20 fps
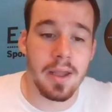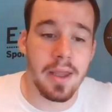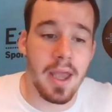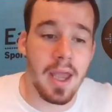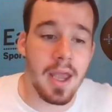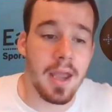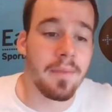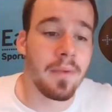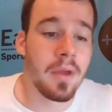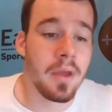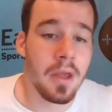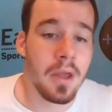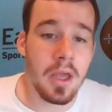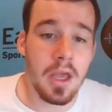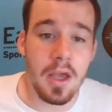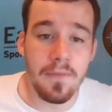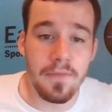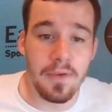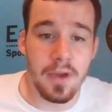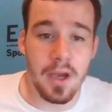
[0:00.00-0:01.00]
game,
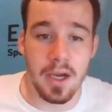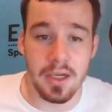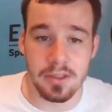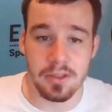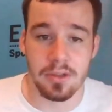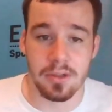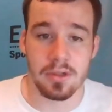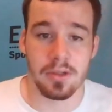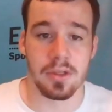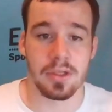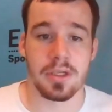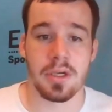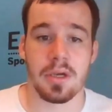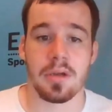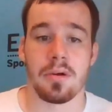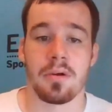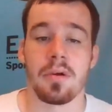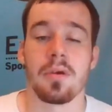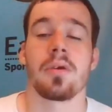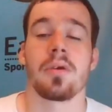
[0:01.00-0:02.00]
if you guys are new to the
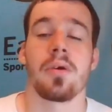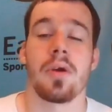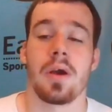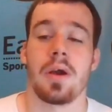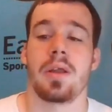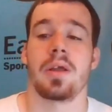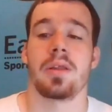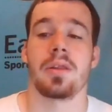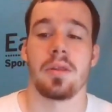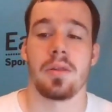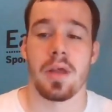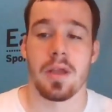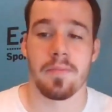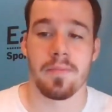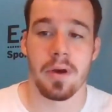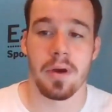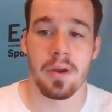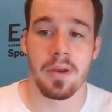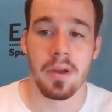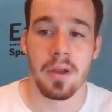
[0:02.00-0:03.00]
channel, go ahead, hit the like
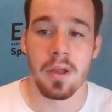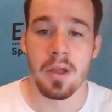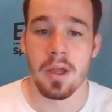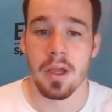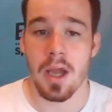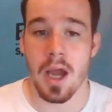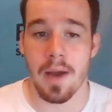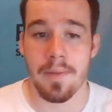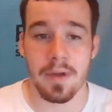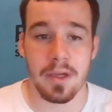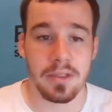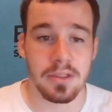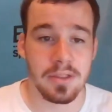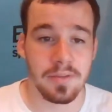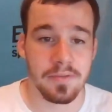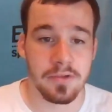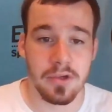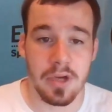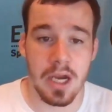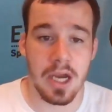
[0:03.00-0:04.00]
button, comment,
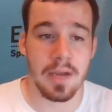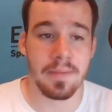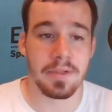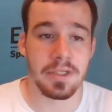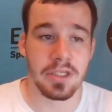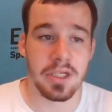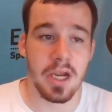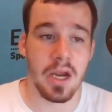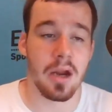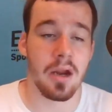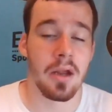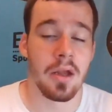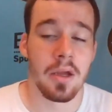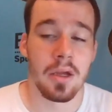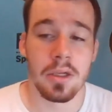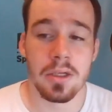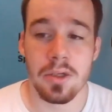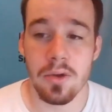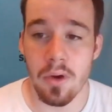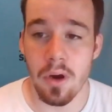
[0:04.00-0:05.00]
subscribe, share,
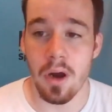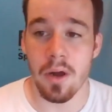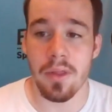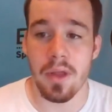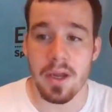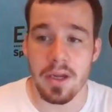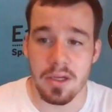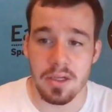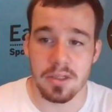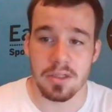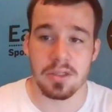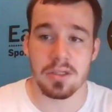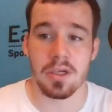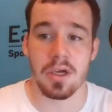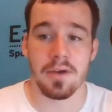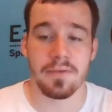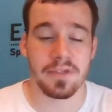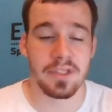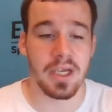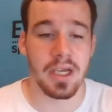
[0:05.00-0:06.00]
do all that good
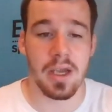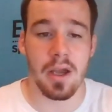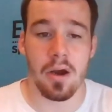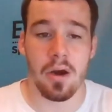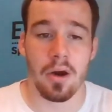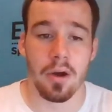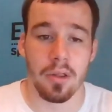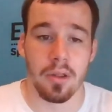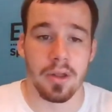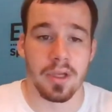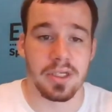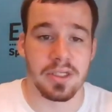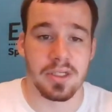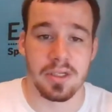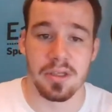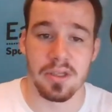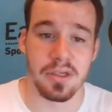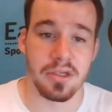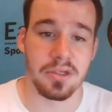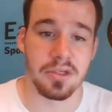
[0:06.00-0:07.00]
stuff. Check out all the links
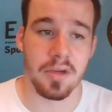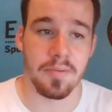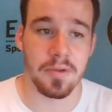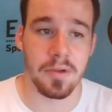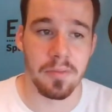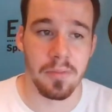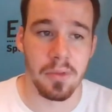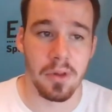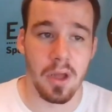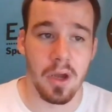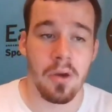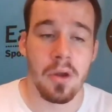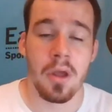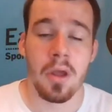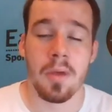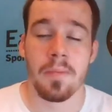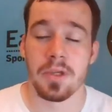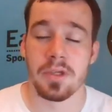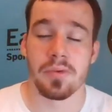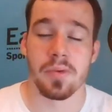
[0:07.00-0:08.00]
in the description below
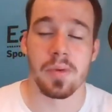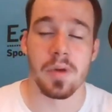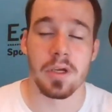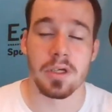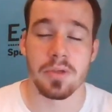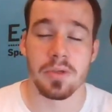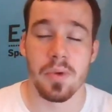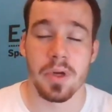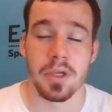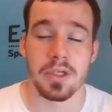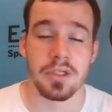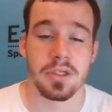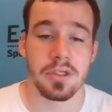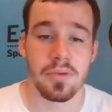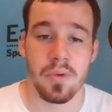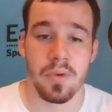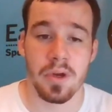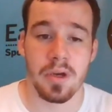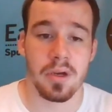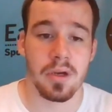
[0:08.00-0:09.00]
between our Twitch,
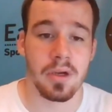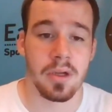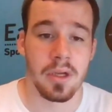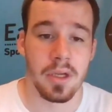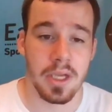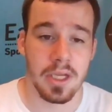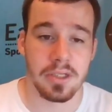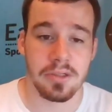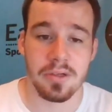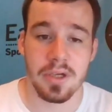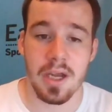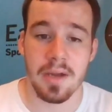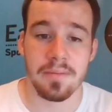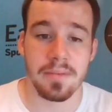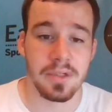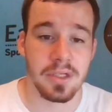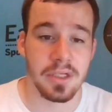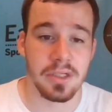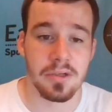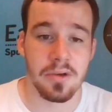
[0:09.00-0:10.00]
Twitter,
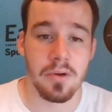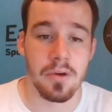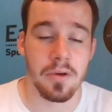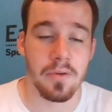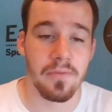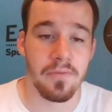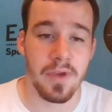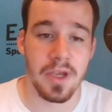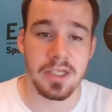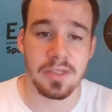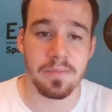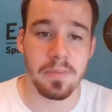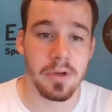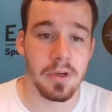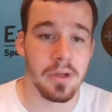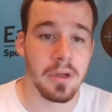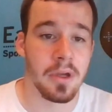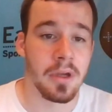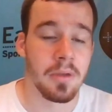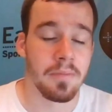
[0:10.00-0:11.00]
Instagram, Discord,
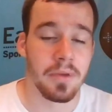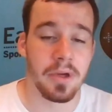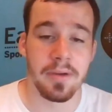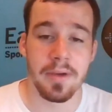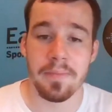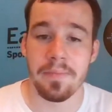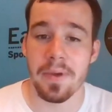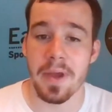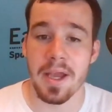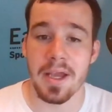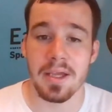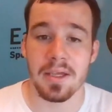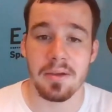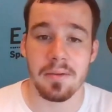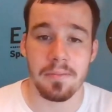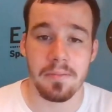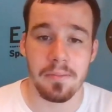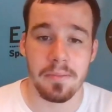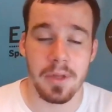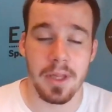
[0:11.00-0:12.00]
Facebook, Premium Pay,
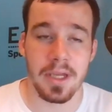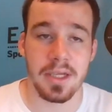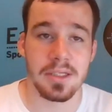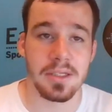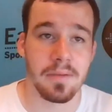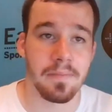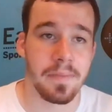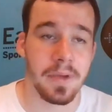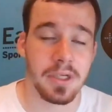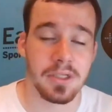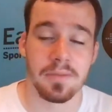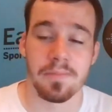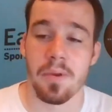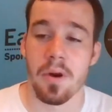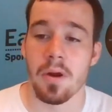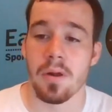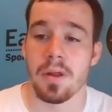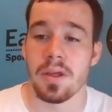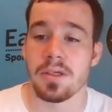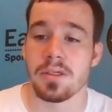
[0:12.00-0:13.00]
Plays, and Picks and
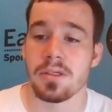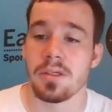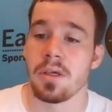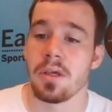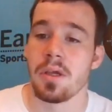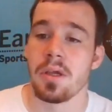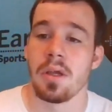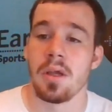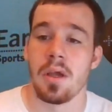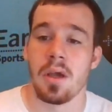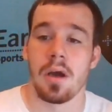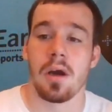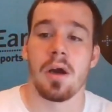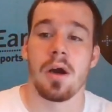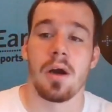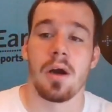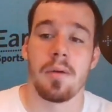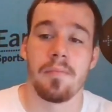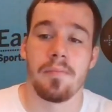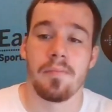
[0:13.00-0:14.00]
Parleys,
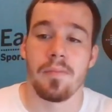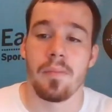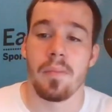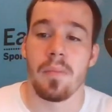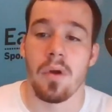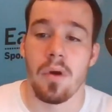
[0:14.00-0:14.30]
all in